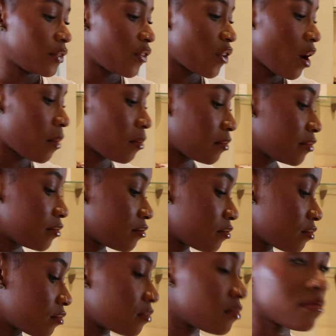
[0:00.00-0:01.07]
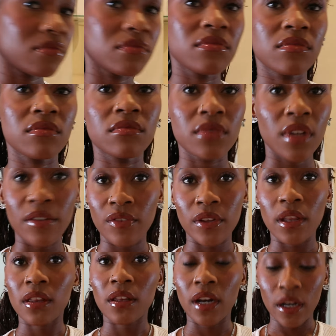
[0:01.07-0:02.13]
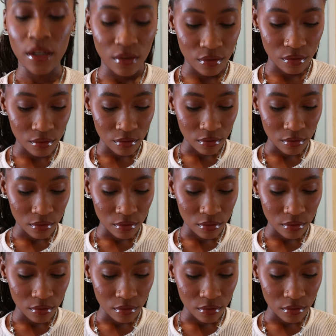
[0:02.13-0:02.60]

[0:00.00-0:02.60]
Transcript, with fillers: from everything that I do.